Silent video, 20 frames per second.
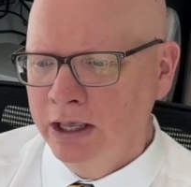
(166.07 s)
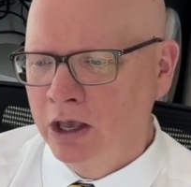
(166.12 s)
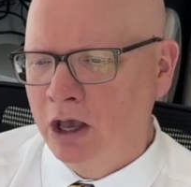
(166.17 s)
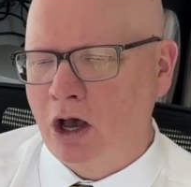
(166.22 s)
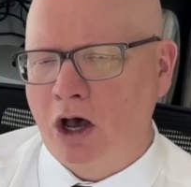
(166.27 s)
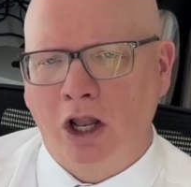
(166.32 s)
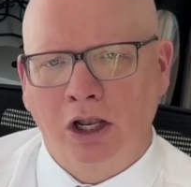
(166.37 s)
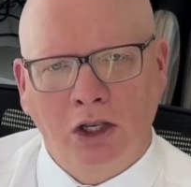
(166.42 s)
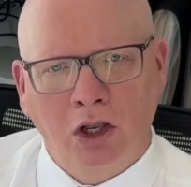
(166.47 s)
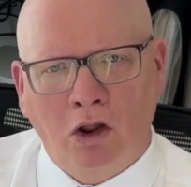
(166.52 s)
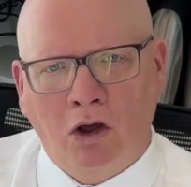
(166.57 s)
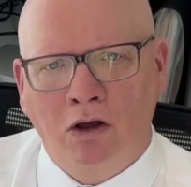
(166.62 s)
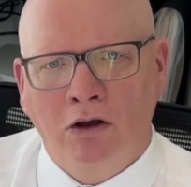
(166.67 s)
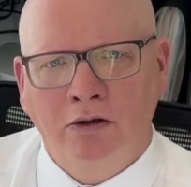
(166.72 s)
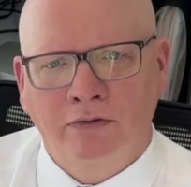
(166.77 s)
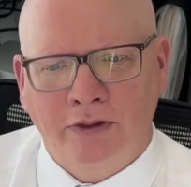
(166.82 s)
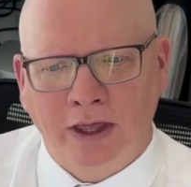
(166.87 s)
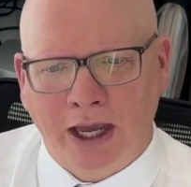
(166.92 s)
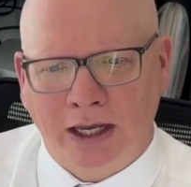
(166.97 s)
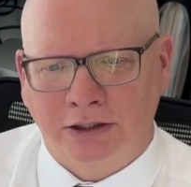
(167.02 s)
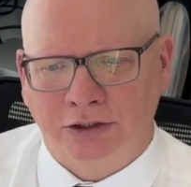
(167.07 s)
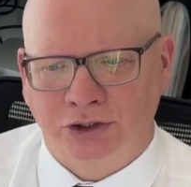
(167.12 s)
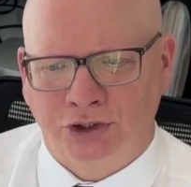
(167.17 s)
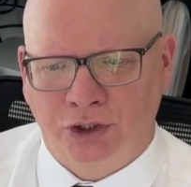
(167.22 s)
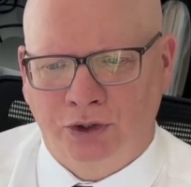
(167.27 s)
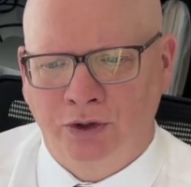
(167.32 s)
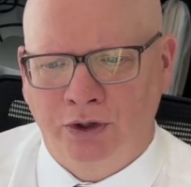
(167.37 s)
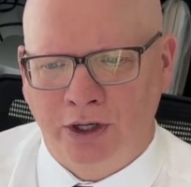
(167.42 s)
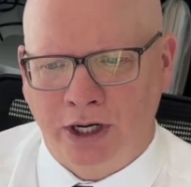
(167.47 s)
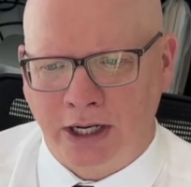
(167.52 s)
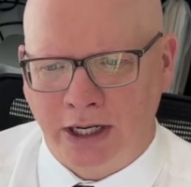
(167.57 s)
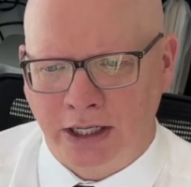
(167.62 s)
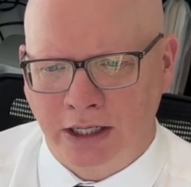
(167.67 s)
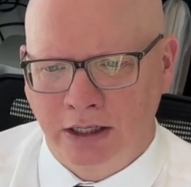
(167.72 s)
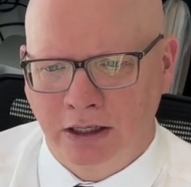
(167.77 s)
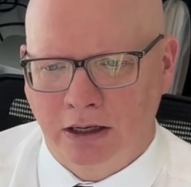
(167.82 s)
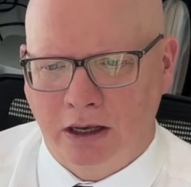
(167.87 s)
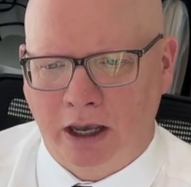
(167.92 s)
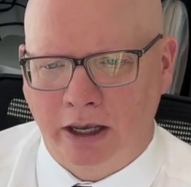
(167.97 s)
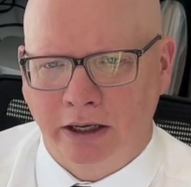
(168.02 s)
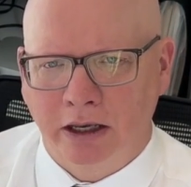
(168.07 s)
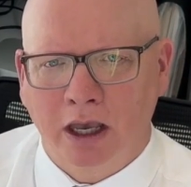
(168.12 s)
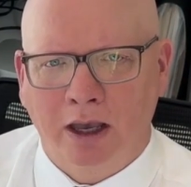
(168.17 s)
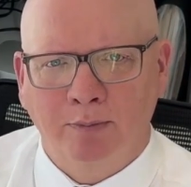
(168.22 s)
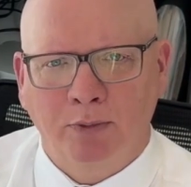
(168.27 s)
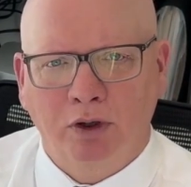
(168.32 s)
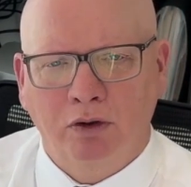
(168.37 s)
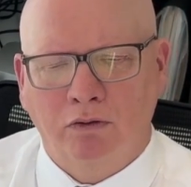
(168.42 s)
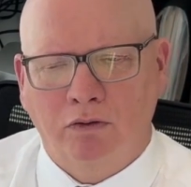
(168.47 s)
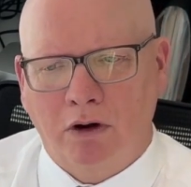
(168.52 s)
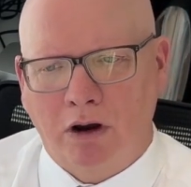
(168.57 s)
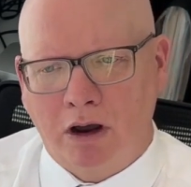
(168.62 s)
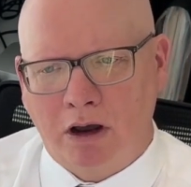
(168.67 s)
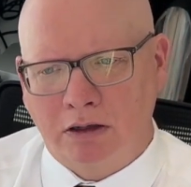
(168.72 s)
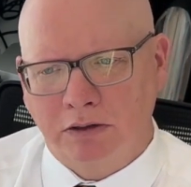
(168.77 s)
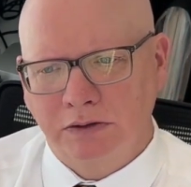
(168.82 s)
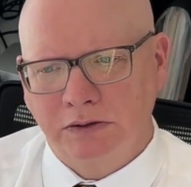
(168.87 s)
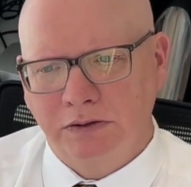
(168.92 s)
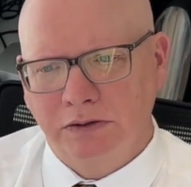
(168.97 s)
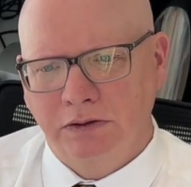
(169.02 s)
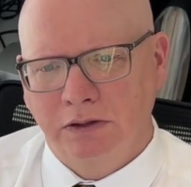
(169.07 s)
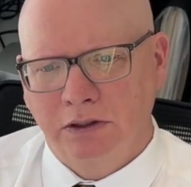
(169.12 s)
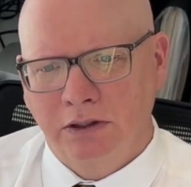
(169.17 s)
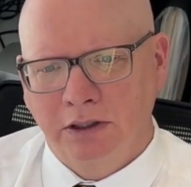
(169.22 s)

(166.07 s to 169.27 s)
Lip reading: Along that journey, I come across